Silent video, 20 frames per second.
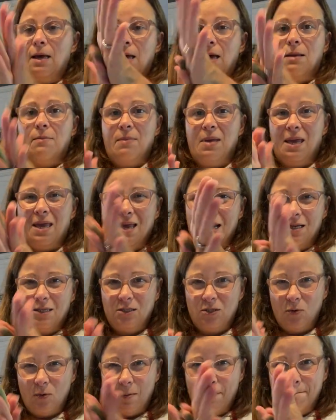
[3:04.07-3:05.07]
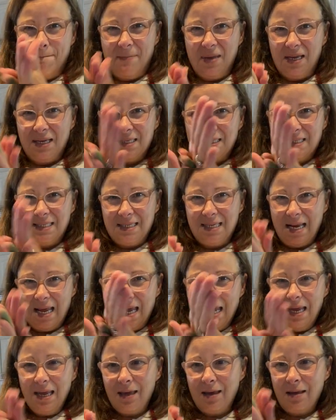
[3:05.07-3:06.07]
and make it into a big
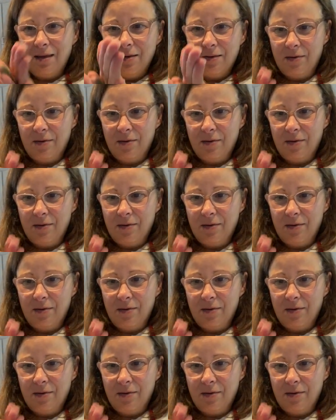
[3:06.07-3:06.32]
snake.